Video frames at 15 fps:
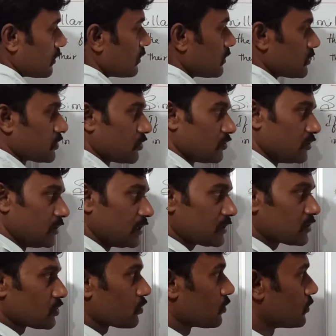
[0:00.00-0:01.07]
So
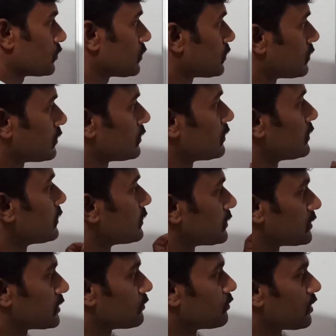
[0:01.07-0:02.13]
this shows
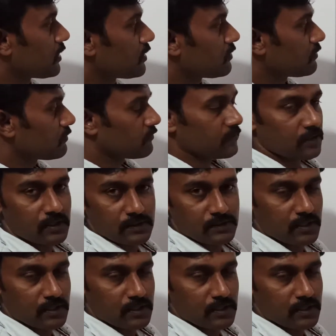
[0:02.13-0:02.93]
similar figures.